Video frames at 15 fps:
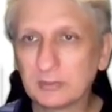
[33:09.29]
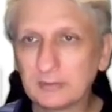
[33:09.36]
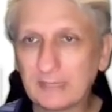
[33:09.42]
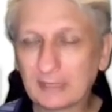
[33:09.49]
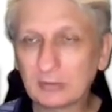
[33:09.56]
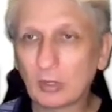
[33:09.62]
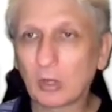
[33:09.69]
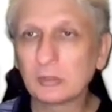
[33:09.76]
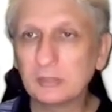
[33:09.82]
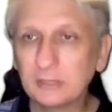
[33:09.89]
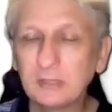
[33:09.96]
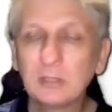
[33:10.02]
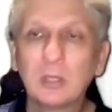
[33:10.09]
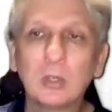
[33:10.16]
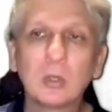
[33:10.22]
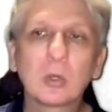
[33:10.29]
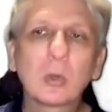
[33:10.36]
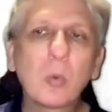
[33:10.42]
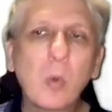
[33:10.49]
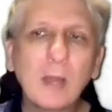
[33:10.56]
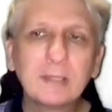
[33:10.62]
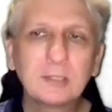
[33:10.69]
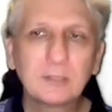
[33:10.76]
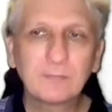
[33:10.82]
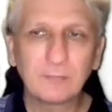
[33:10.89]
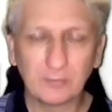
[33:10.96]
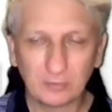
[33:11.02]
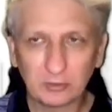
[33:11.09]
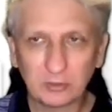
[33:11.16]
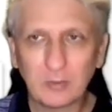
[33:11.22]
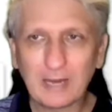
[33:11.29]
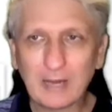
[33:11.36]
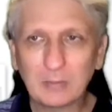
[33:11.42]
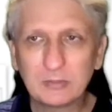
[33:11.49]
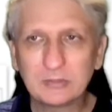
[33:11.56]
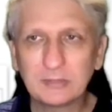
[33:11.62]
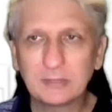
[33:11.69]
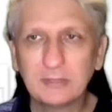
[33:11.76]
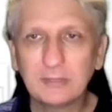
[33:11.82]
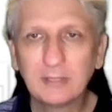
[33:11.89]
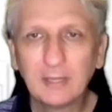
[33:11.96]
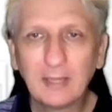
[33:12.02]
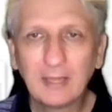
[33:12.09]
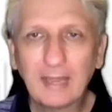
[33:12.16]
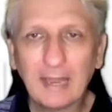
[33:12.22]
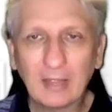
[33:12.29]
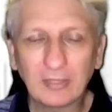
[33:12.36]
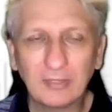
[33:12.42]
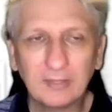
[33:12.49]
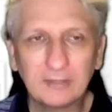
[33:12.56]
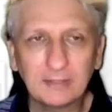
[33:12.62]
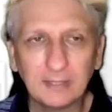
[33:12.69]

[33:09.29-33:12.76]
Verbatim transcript: computers and technology quite different to how we see